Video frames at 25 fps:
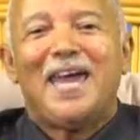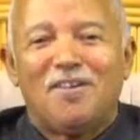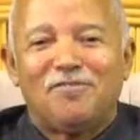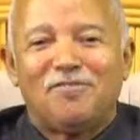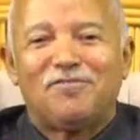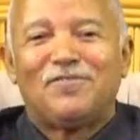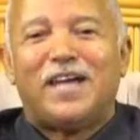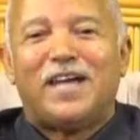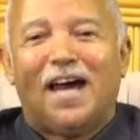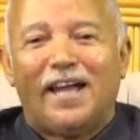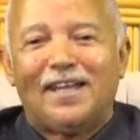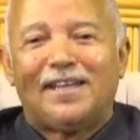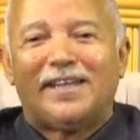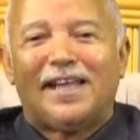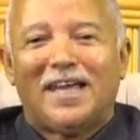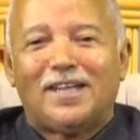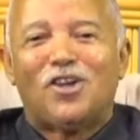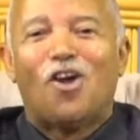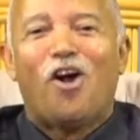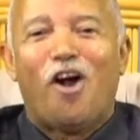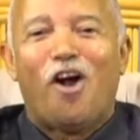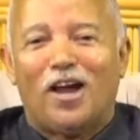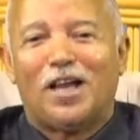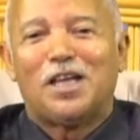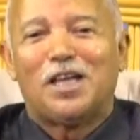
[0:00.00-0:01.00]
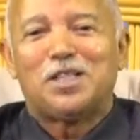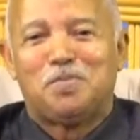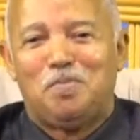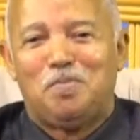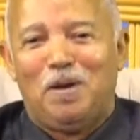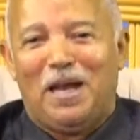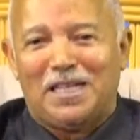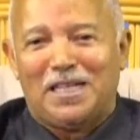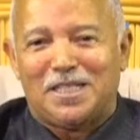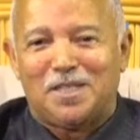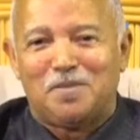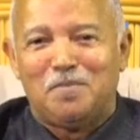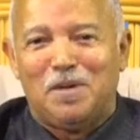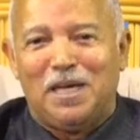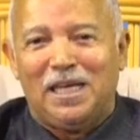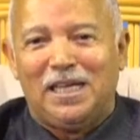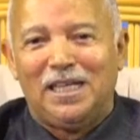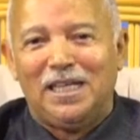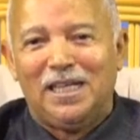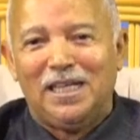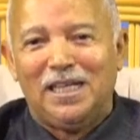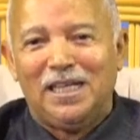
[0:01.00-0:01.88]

have done that God has blessed me?